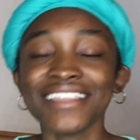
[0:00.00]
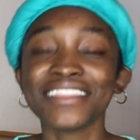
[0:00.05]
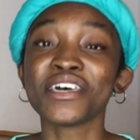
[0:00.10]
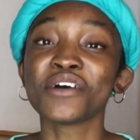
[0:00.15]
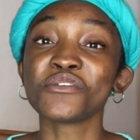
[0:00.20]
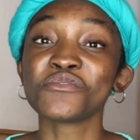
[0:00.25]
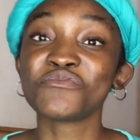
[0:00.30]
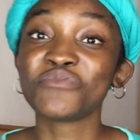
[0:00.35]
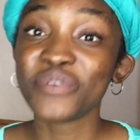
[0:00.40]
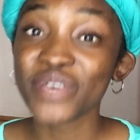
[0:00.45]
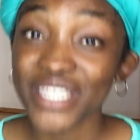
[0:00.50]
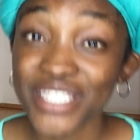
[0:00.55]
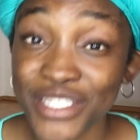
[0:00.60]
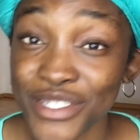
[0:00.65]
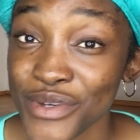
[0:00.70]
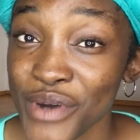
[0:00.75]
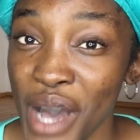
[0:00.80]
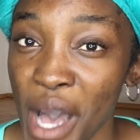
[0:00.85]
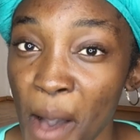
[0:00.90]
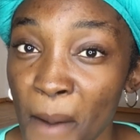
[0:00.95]
They will beat
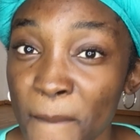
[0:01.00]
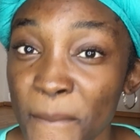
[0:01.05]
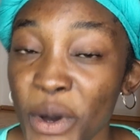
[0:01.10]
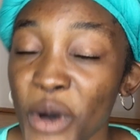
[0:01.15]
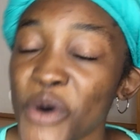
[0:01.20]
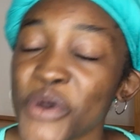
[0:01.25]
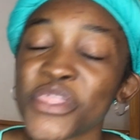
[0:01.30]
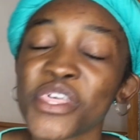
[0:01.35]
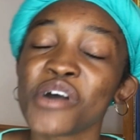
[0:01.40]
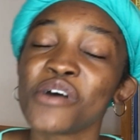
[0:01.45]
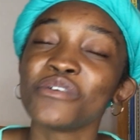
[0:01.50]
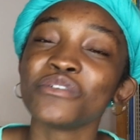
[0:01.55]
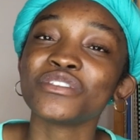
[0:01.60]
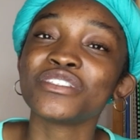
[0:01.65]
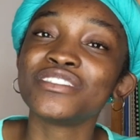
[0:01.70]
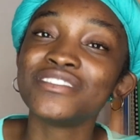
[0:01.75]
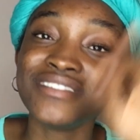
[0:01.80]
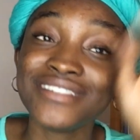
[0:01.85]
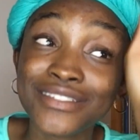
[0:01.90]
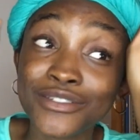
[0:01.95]
you up, or they will
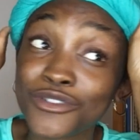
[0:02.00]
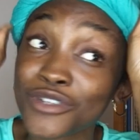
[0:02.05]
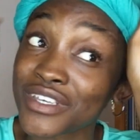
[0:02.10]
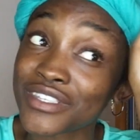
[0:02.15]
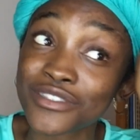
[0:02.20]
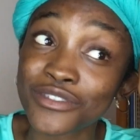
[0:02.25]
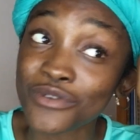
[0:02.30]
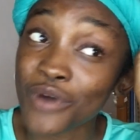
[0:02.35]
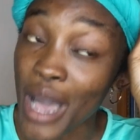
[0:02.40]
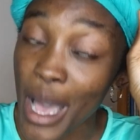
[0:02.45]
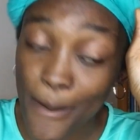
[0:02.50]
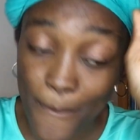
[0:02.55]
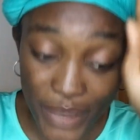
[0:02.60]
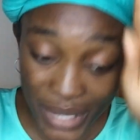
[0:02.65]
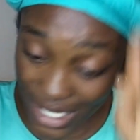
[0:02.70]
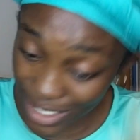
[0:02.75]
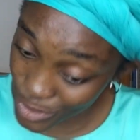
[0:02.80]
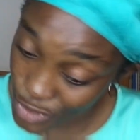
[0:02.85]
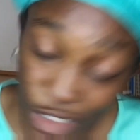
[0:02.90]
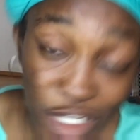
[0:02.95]
dress you up
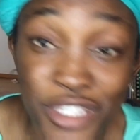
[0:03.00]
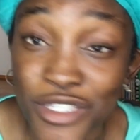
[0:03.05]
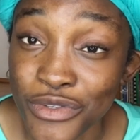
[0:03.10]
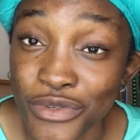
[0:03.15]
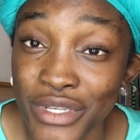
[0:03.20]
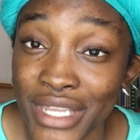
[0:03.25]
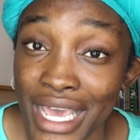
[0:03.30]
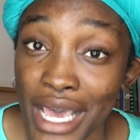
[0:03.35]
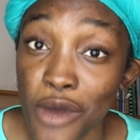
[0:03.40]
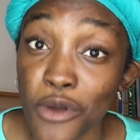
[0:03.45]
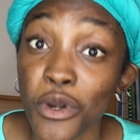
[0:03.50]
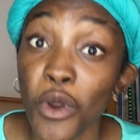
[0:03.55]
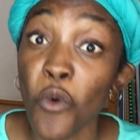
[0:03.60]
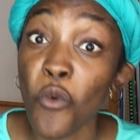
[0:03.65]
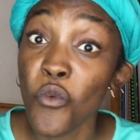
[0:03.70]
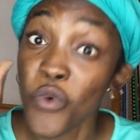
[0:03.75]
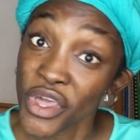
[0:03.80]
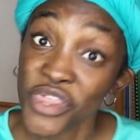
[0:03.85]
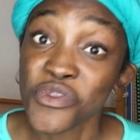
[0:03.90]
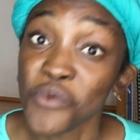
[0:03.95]
and dress you
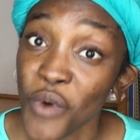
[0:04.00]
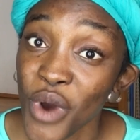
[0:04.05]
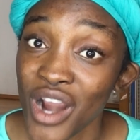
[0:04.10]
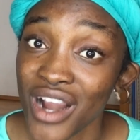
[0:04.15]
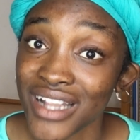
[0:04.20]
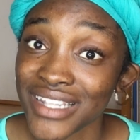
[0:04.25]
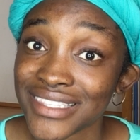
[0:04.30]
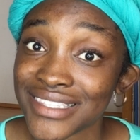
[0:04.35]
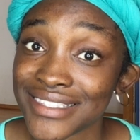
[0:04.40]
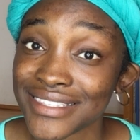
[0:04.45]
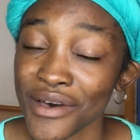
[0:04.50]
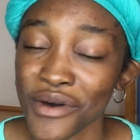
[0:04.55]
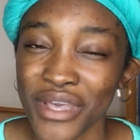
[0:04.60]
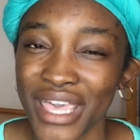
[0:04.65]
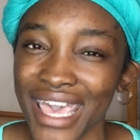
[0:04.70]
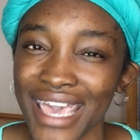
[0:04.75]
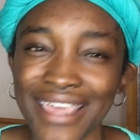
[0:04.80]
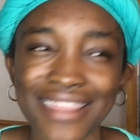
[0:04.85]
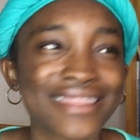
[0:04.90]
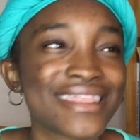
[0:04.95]
down with words,
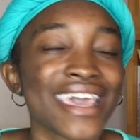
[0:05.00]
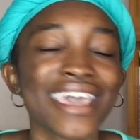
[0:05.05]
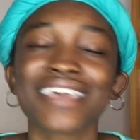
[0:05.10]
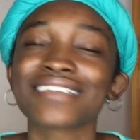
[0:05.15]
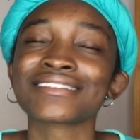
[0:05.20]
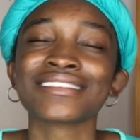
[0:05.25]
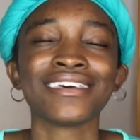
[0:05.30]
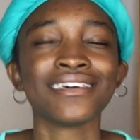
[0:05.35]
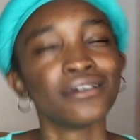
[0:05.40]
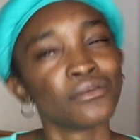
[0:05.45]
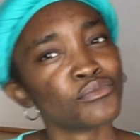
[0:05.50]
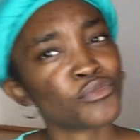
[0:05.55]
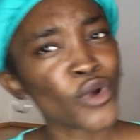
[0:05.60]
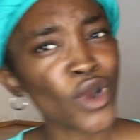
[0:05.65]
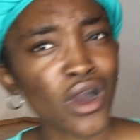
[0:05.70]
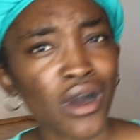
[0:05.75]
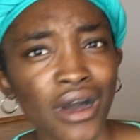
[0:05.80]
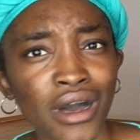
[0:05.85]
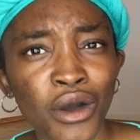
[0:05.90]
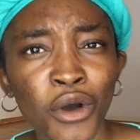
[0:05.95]
okay?
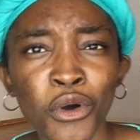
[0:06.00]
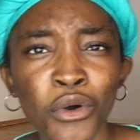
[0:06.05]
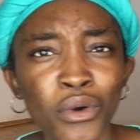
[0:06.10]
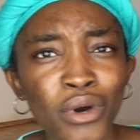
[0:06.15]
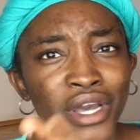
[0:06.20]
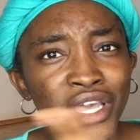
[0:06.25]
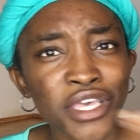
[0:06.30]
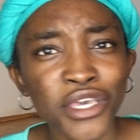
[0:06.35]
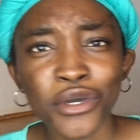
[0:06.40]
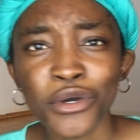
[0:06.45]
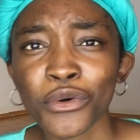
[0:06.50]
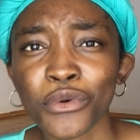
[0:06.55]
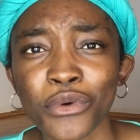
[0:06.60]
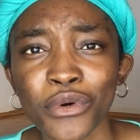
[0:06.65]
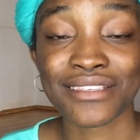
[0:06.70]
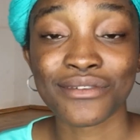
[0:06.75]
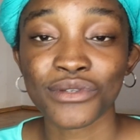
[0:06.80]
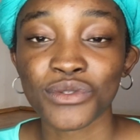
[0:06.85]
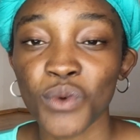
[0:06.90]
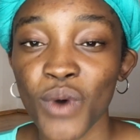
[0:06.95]
Bro, who are you?
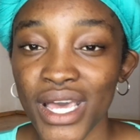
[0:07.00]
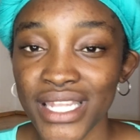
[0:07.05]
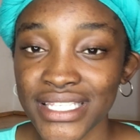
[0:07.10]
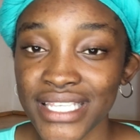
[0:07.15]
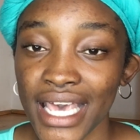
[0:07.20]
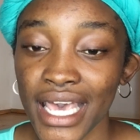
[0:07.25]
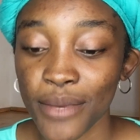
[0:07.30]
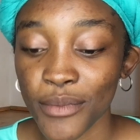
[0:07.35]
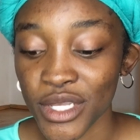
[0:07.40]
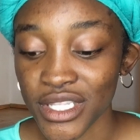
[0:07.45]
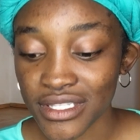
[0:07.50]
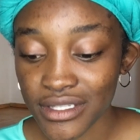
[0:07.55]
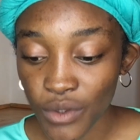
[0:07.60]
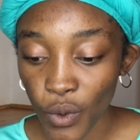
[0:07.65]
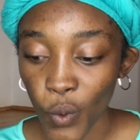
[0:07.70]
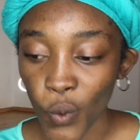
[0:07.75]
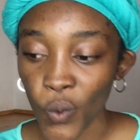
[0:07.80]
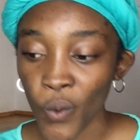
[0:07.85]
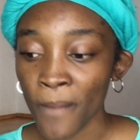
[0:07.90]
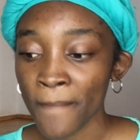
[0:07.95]
There was one time at
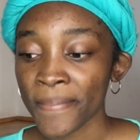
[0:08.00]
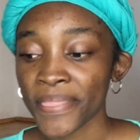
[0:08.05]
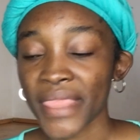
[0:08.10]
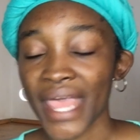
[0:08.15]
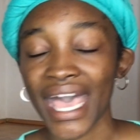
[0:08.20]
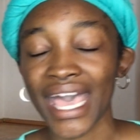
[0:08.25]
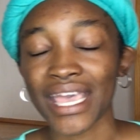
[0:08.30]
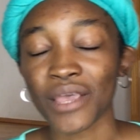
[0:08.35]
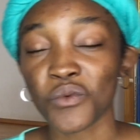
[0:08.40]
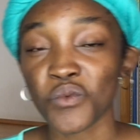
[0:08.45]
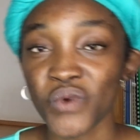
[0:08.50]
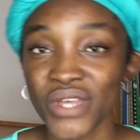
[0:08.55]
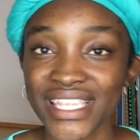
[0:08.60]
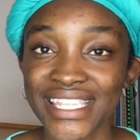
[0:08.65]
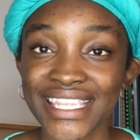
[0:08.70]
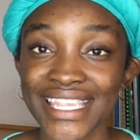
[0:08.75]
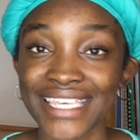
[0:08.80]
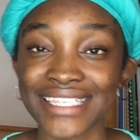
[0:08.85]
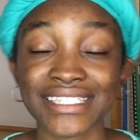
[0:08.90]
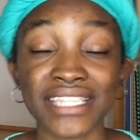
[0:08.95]
school, I
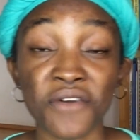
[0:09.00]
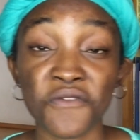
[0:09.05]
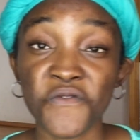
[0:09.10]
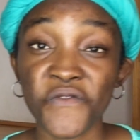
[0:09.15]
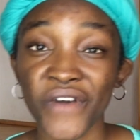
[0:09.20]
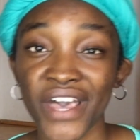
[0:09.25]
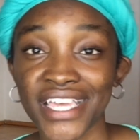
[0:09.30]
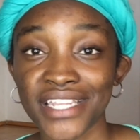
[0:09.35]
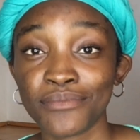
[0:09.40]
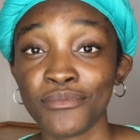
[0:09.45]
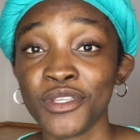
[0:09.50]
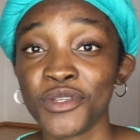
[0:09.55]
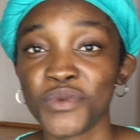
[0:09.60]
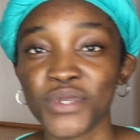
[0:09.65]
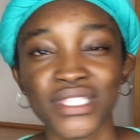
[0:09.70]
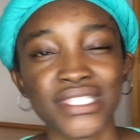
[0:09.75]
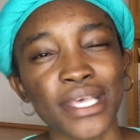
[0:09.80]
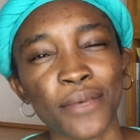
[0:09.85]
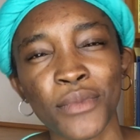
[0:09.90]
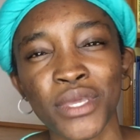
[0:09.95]
witnessed a fight
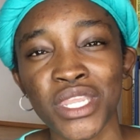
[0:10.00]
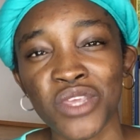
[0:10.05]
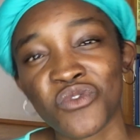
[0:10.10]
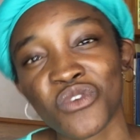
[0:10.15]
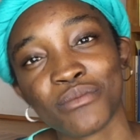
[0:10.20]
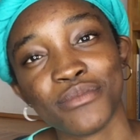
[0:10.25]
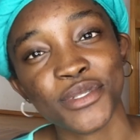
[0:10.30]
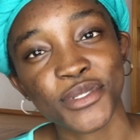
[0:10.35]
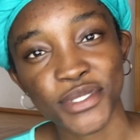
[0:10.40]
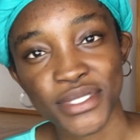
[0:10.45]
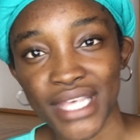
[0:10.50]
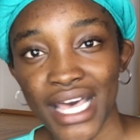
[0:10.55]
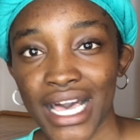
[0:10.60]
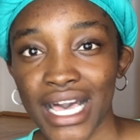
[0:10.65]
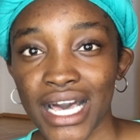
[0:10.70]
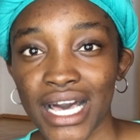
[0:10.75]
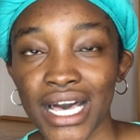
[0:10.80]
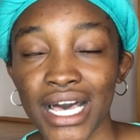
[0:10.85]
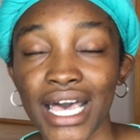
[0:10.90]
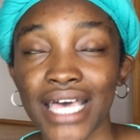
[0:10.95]
between somebody from
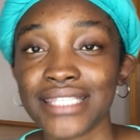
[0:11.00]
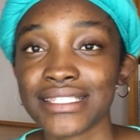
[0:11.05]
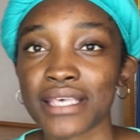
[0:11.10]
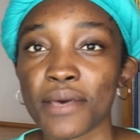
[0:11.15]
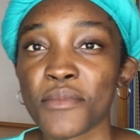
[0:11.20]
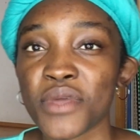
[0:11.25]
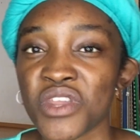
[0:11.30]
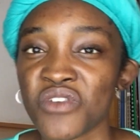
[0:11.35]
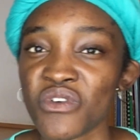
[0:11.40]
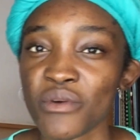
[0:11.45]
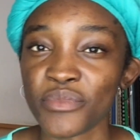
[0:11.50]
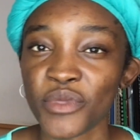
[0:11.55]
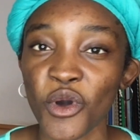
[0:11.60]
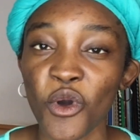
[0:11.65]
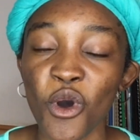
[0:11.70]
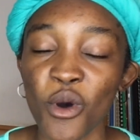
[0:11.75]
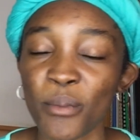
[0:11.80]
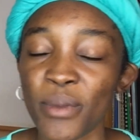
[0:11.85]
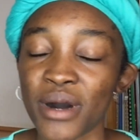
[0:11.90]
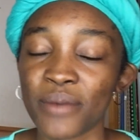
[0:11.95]
Lusaka and somebody from the
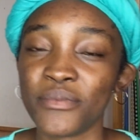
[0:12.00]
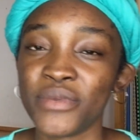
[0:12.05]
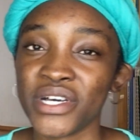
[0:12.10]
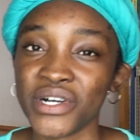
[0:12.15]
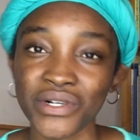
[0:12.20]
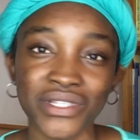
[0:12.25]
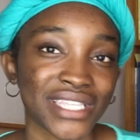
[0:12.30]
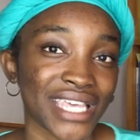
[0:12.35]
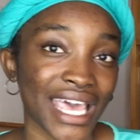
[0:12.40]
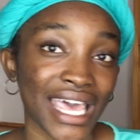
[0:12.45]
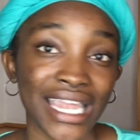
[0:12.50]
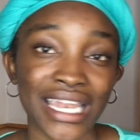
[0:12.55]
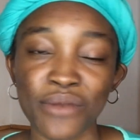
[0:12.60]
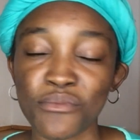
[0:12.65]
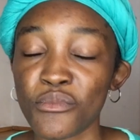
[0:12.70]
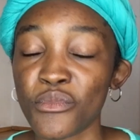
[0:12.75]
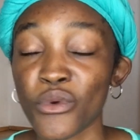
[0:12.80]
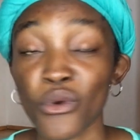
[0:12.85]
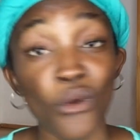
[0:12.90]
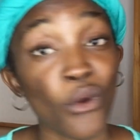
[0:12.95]
Copperbelt, and
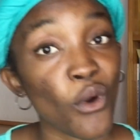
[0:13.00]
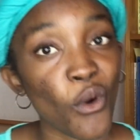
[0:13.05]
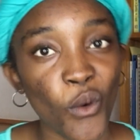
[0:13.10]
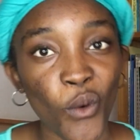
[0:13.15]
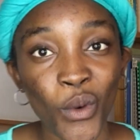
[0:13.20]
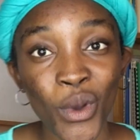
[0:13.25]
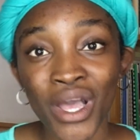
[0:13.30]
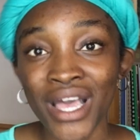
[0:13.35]
bro,